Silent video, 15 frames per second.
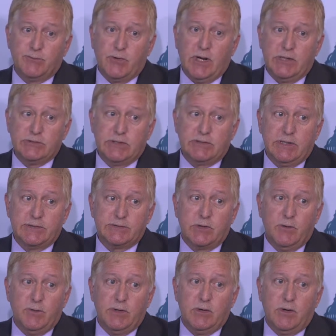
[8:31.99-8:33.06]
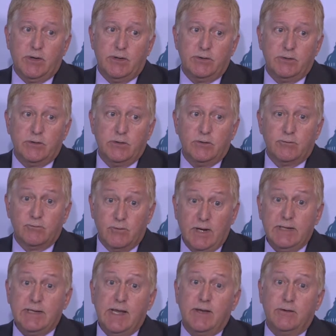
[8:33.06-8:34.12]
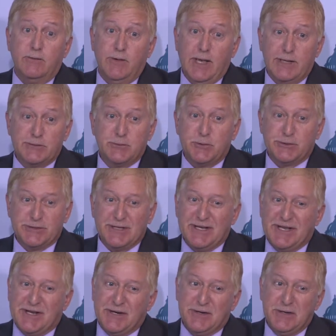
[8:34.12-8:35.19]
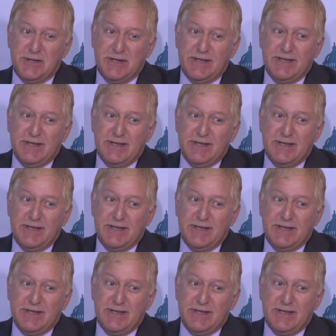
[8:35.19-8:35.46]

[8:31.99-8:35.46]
project that's going on right now, as we're sitting here,